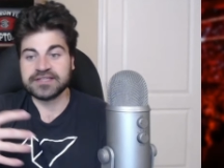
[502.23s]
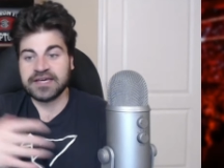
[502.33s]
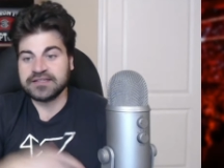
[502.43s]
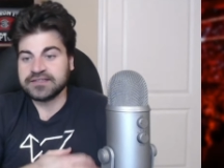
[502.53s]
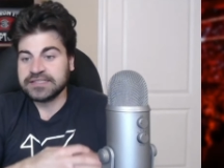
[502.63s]

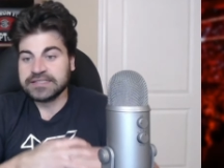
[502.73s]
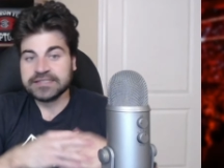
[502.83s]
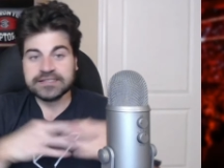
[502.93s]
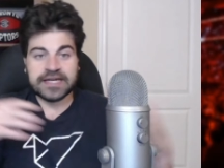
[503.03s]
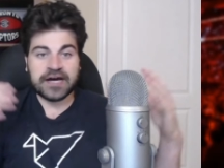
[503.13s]
And
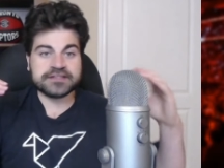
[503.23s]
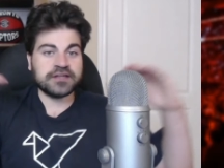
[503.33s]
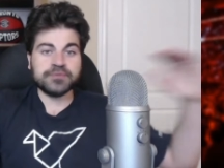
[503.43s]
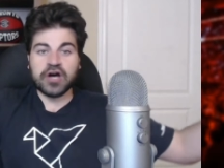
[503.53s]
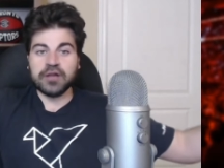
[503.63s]
now it's going
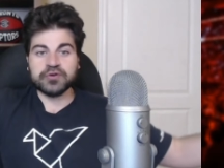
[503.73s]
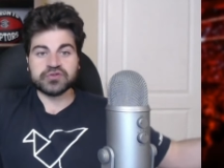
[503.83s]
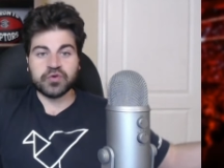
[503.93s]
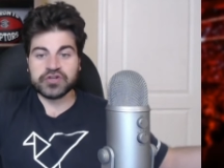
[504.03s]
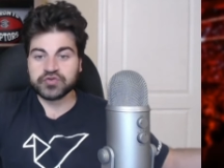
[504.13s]
to be all about
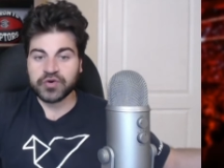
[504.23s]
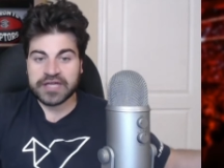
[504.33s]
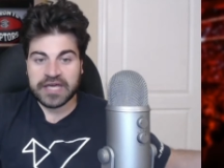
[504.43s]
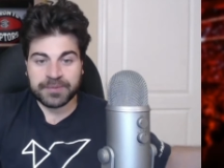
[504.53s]
2028.